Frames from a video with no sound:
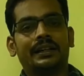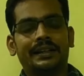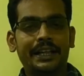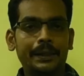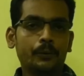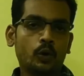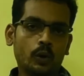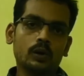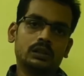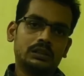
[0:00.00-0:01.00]
deep
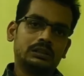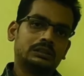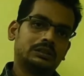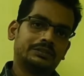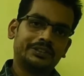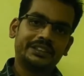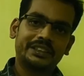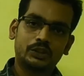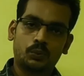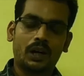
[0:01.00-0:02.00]
hole
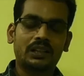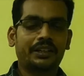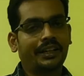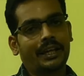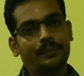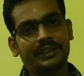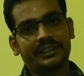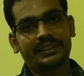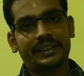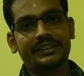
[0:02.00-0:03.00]
with smaller
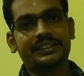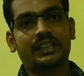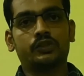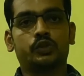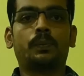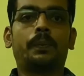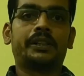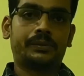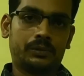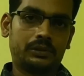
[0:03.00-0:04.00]
diameter is also
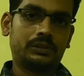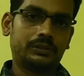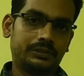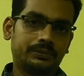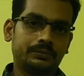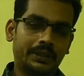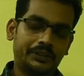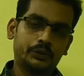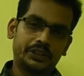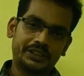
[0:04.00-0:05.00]
possible by
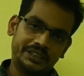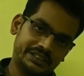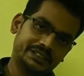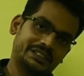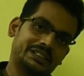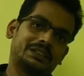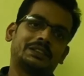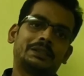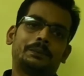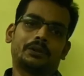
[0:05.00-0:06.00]
using this
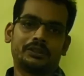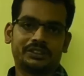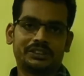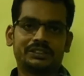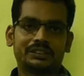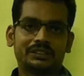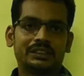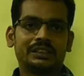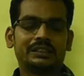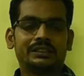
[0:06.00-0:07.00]
process.
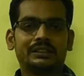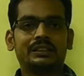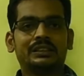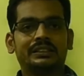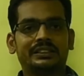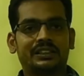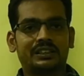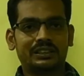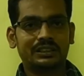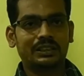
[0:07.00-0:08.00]
These
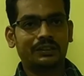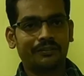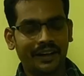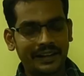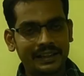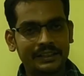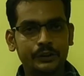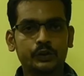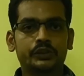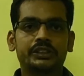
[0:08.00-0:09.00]
are widely
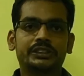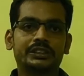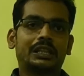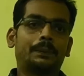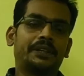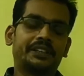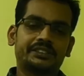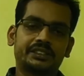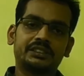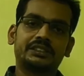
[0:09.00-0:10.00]
used
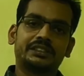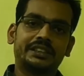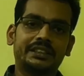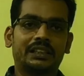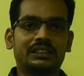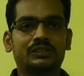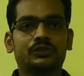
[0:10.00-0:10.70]
applications in unconventional